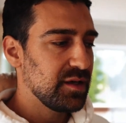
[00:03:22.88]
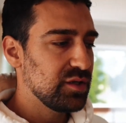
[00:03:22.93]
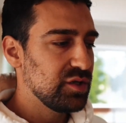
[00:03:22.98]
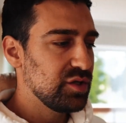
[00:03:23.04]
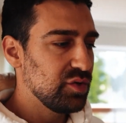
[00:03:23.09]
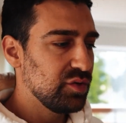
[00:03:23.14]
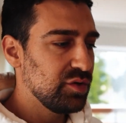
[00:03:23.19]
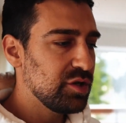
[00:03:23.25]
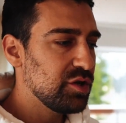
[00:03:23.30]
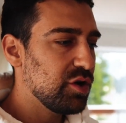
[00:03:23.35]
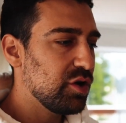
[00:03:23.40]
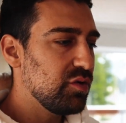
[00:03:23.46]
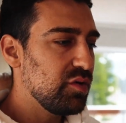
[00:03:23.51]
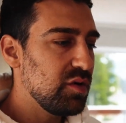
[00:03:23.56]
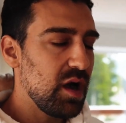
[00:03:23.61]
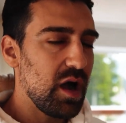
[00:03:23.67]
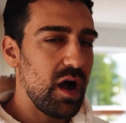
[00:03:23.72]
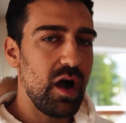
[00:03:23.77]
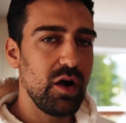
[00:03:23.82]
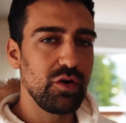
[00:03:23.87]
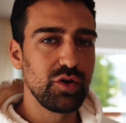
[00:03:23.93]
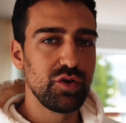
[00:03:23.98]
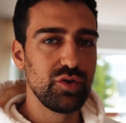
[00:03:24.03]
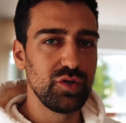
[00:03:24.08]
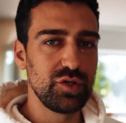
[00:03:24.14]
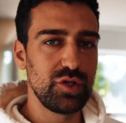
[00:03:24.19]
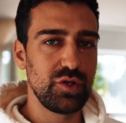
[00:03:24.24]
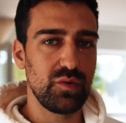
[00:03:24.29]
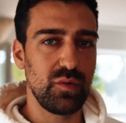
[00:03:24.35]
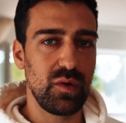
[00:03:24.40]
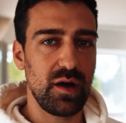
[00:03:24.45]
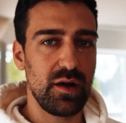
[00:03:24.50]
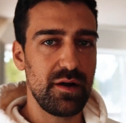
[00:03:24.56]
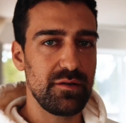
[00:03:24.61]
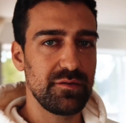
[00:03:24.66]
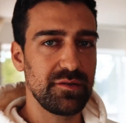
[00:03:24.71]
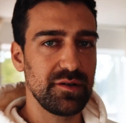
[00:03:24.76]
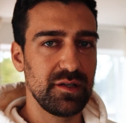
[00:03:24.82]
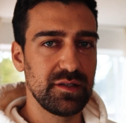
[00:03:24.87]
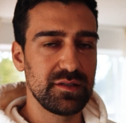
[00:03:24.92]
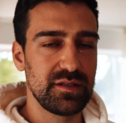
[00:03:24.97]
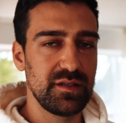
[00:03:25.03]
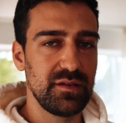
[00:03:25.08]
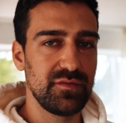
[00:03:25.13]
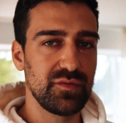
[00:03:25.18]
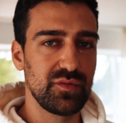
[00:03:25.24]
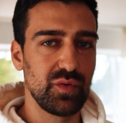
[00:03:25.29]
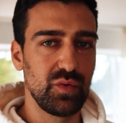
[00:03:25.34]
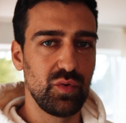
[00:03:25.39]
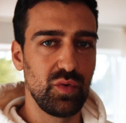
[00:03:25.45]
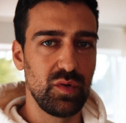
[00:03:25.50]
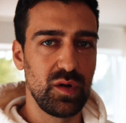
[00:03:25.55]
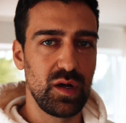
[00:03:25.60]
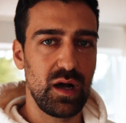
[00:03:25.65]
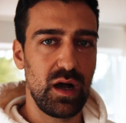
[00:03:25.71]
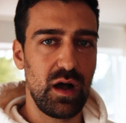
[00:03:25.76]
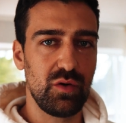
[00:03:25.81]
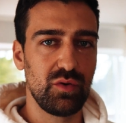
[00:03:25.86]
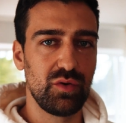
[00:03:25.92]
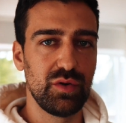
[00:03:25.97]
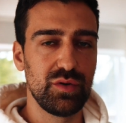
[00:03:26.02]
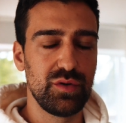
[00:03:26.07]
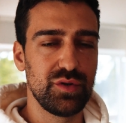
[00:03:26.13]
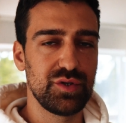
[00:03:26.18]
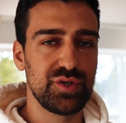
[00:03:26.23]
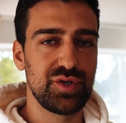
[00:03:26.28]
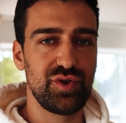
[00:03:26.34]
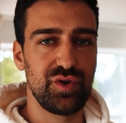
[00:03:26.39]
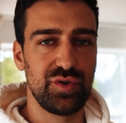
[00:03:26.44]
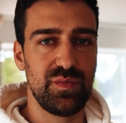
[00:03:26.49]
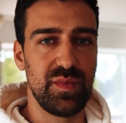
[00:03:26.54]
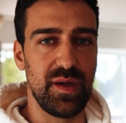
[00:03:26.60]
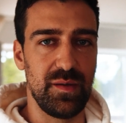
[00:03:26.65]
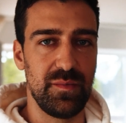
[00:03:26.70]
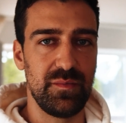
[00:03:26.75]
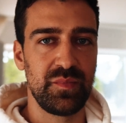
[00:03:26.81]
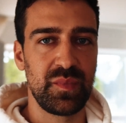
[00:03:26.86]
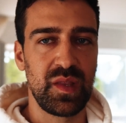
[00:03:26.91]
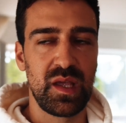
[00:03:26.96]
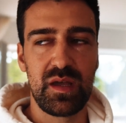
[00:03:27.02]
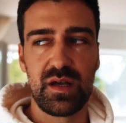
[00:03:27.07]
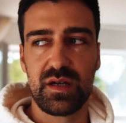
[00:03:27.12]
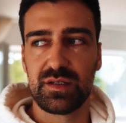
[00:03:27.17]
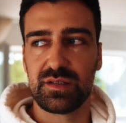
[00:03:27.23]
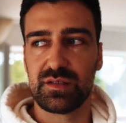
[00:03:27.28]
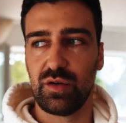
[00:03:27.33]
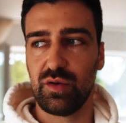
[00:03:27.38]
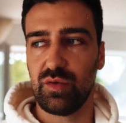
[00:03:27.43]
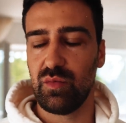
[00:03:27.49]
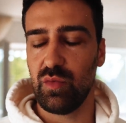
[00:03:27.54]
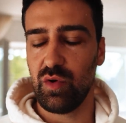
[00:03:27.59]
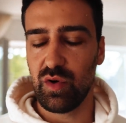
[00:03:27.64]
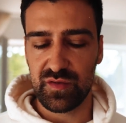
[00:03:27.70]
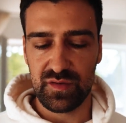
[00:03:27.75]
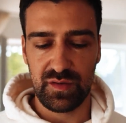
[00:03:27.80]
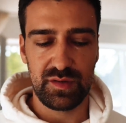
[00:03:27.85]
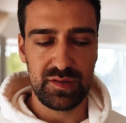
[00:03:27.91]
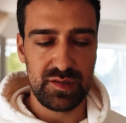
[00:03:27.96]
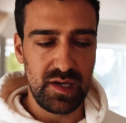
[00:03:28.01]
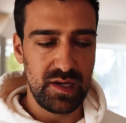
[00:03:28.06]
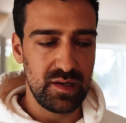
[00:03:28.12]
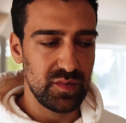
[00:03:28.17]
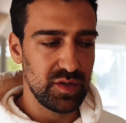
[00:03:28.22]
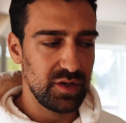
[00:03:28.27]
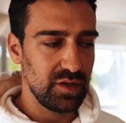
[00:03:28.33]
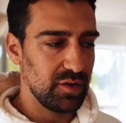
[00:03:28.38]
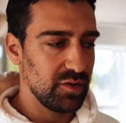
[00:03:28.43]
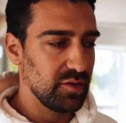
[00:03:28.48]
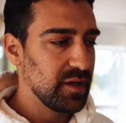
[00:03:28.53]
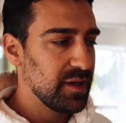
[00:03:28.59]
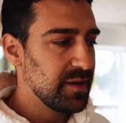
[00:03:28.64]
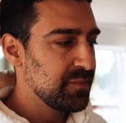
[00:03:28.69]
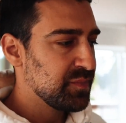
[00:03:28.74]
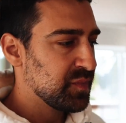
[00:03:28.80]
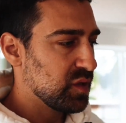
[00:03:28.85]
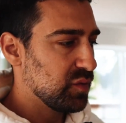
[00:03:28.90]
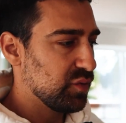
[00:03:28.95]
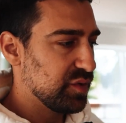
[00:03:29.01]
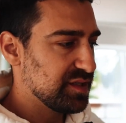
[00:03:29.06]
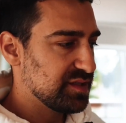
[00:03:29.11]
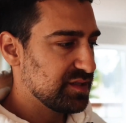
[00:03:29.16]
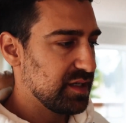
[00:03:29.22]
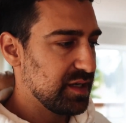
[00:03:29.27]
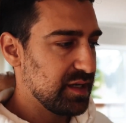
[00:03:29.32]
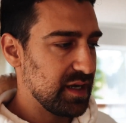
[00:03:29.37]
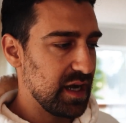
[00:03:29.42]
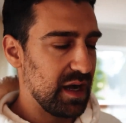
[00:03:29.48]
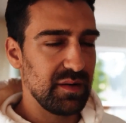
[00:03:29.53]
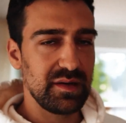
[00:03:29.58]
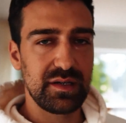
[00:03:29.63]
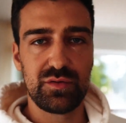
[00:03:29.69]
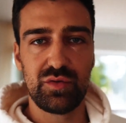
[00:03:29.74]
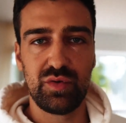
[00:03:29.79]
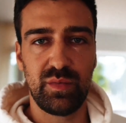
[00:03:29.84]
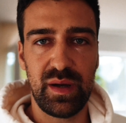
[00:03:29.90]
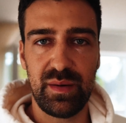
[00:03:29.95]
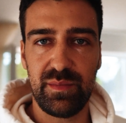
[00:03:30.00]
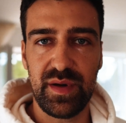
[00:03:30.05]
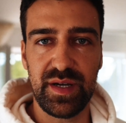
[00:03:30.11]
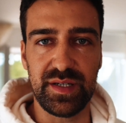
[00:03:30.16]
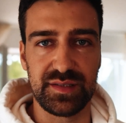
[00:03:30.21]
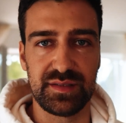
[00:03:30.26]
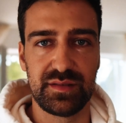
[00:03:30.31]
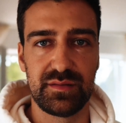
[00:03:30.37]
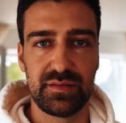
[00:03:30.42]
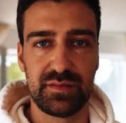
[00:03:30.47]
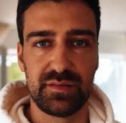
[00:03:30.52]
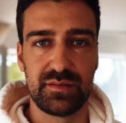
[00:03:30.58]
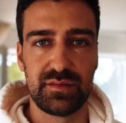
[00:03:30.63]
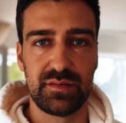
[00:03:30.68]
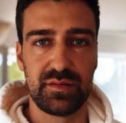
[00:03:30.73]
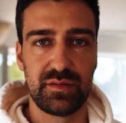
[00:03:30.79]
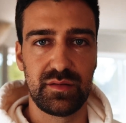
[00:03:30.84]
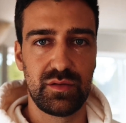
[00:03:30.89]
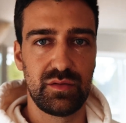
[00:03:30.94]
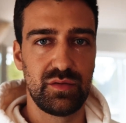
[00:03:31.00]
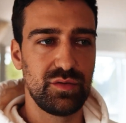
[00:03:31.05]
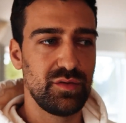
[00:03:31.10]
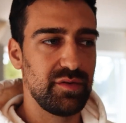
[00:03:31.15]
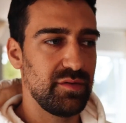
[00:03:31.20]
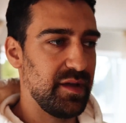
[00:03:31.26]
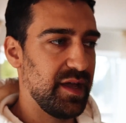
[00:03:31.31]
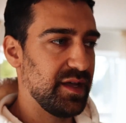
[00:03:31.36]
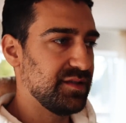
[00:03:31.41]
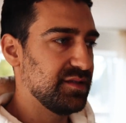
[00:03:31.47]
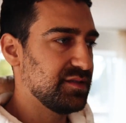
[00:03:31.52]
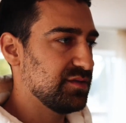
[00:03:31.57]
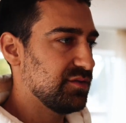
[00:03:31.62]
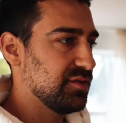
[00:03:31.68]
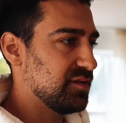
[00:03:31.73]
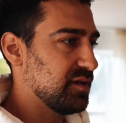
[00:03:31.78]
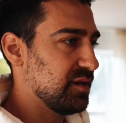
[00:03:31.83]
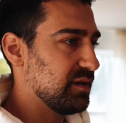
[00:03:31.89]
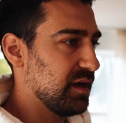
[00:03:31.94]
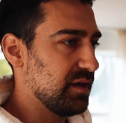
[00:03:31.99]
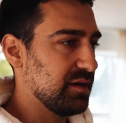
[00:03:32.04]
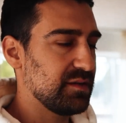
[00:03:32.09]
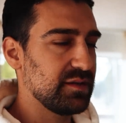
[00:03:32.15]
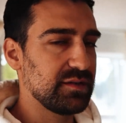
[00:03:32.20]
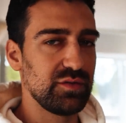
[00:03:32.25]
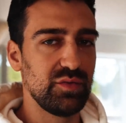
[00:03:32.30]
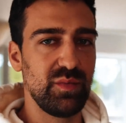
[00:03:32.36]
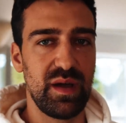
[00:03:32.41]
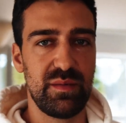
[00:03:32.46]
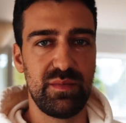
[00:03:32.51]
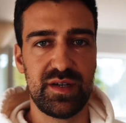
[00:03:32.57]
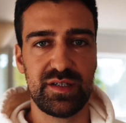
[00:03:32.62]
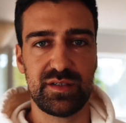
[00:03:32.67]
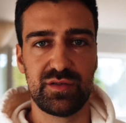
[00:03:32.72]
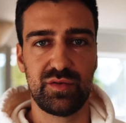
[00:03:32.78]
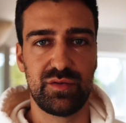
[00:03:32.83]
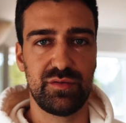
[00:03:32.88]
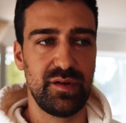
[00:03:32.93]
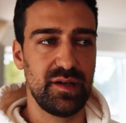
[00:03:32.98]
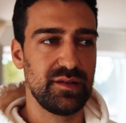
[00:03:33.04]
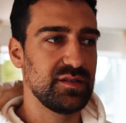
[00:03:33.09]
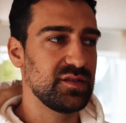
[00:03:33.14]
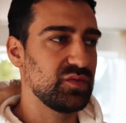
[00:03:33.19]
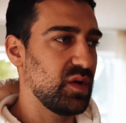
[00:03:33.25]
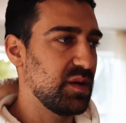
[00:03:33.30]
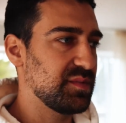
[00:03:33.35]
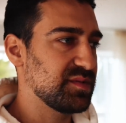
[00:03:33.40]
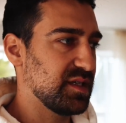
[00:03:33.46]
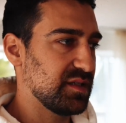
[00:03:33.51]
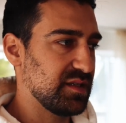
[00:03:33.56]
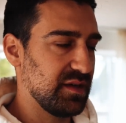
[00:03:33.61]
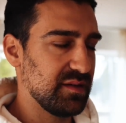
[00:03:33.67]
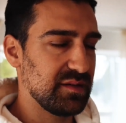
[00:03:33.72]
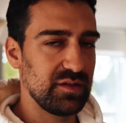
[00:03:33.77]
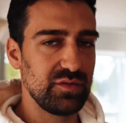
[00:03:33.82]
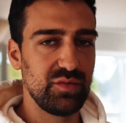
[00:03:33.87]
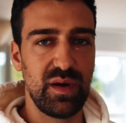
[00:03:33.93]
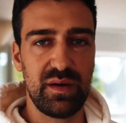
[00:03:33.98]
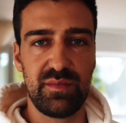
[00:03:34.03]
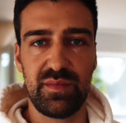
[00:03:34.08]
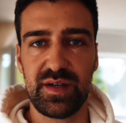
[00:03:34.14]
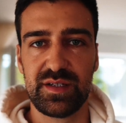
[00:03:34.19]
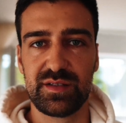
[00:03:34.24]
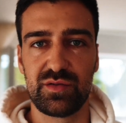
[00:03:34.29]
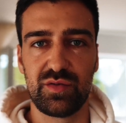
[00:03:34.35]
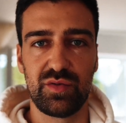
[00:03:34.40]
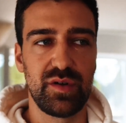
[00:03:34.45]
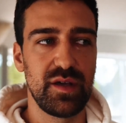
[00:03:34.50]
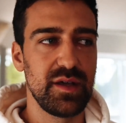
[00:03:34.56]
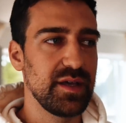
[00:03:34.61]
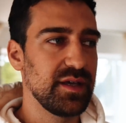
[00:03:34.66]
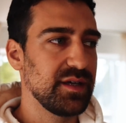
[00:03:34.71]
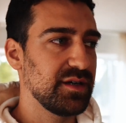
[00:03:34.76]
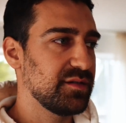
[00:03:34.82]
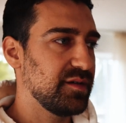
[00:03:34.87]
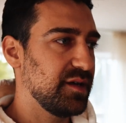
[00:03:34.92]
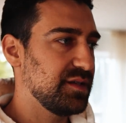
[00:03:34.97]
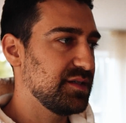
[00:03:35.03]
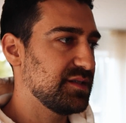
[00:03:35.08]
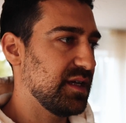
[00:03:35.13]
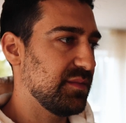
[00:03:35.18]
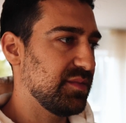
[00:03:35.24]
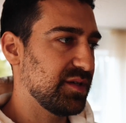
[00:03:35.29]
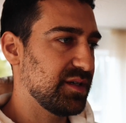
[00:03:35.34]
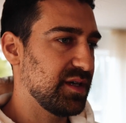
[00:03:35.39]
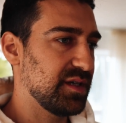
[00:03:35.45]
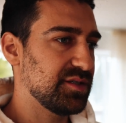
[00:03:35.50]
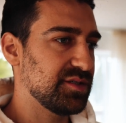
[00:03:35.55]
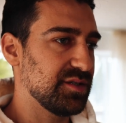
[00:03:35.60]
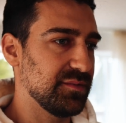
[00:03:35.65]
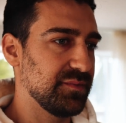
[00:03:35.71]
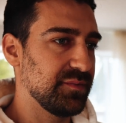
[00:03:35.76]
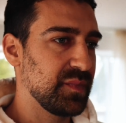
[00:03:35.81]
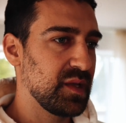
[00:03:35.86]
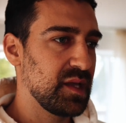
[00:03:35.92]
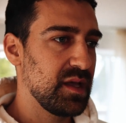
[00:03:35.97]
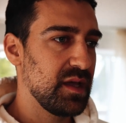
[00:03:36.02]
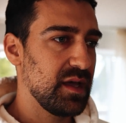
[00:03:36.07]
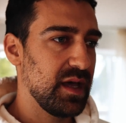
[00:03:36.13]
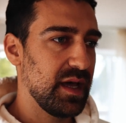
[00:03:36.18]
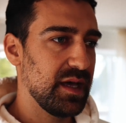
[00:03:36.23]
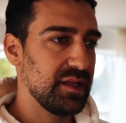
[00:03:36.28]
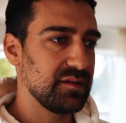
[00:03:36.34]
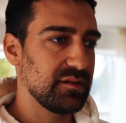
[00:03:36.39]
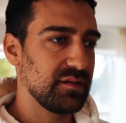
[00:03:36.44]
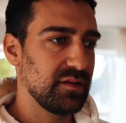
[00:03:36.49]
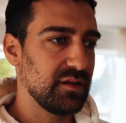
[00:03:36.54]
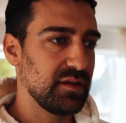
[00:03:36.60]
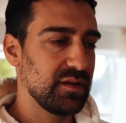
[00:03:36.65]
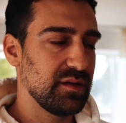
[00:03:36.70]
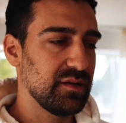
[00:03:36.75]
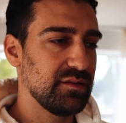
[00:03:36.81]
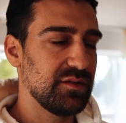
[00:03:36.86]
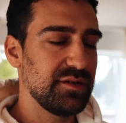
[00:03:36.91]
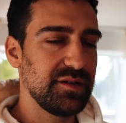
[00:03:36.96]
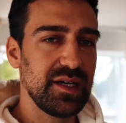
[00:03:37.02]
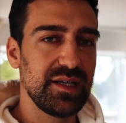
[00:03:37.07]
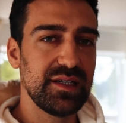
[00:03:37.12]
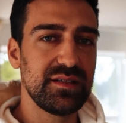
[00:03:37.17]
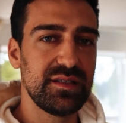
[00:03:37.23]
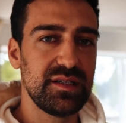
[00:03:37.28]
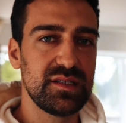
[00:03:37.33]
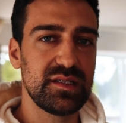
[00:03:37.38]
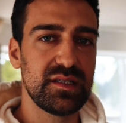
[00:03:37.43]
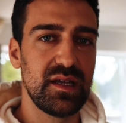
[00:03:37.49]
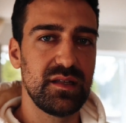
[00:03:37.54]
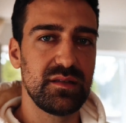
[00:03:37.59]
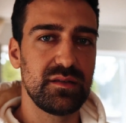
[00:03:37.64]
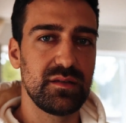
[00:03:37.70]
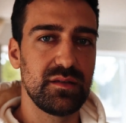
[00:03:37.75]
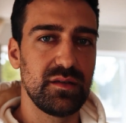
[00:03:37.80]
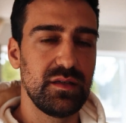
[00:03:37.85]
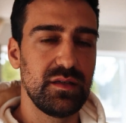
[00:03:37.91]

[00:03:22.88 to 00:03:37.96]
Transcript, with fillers: you know how good you are relative to how good you should be. So most of the time, you know, we say, I'm gonna do my best to create this new thing. I'm gonna do my best to create this website. I'm gonna do my best to create this application. And the reality is that